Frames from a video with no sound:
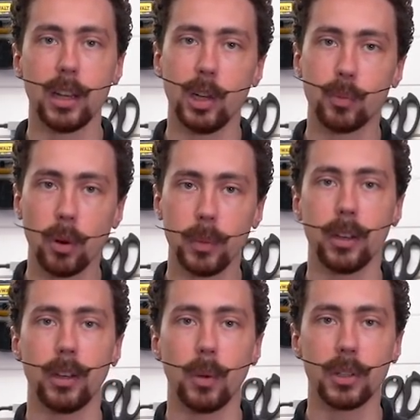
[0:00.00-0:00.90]
You're probably
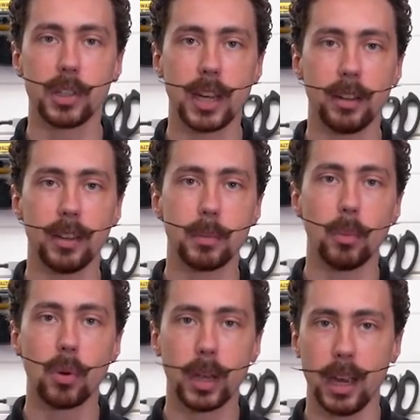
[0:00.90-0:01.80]
going to want a sander that's
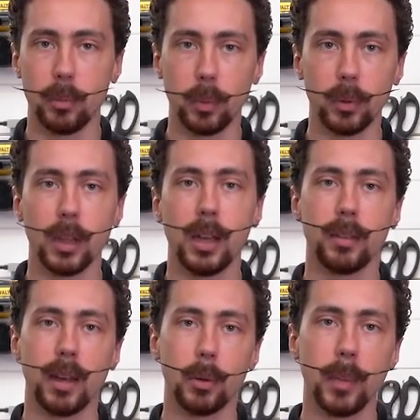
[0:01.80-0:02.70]
more capable,
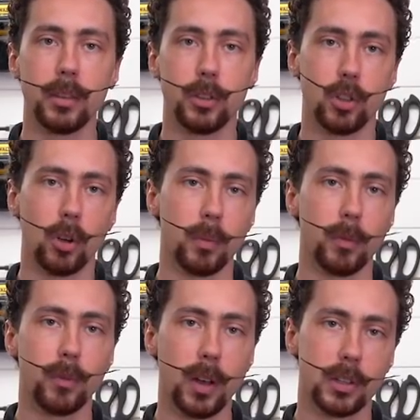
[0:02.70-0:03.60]
that will make the job
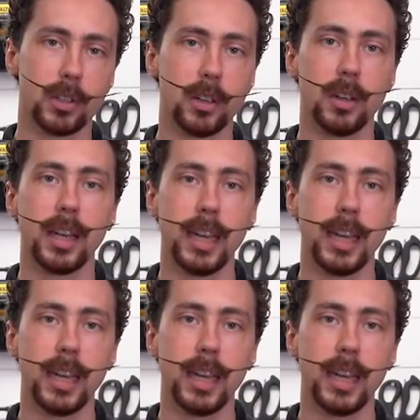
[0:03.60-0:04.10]
faster,